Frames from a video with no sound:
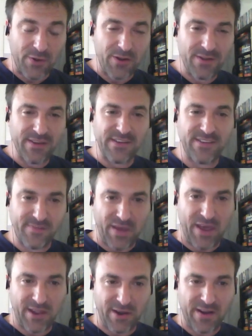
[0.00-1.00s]
Fall,
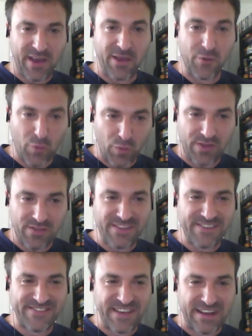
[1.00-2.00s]
inspired and with
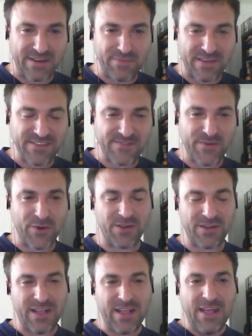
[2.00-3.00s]
Shale Must
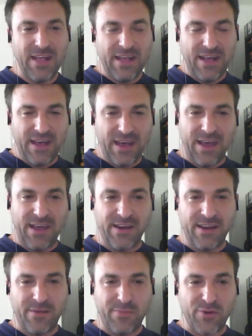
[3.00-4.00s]
Fall,
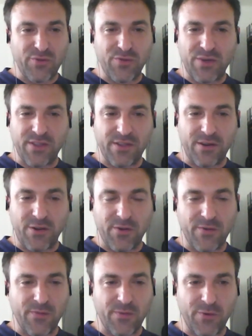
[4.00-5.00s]
and brought together a lot
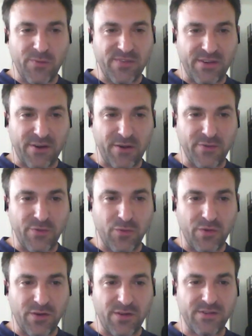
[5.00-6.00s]
of groups around the
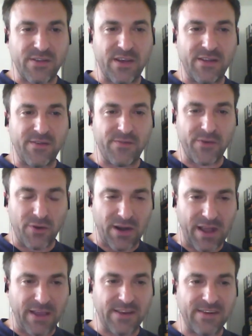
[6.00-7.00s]
world and
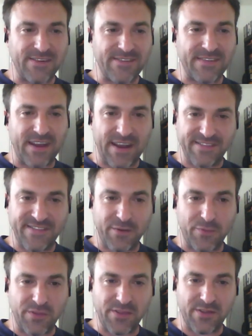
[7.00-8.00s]
frontliners. And last
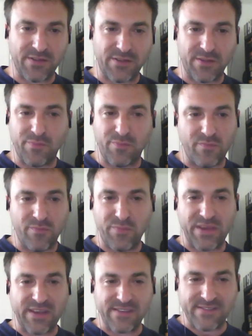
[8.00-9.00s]
year we did the
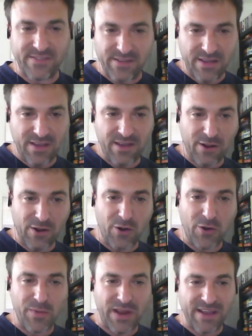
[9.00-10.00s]
biggest
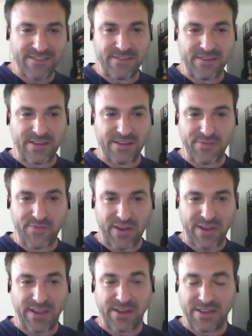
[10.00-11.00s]
global action against
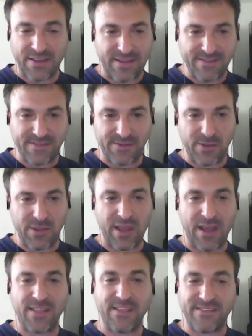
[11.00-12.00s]
fracking in history.
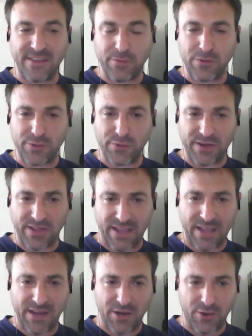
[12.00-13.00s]
And this year we'll do it
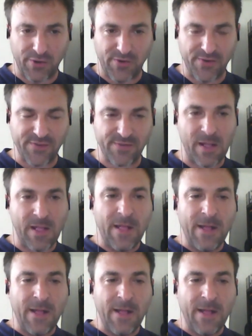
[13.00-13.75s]
again in August.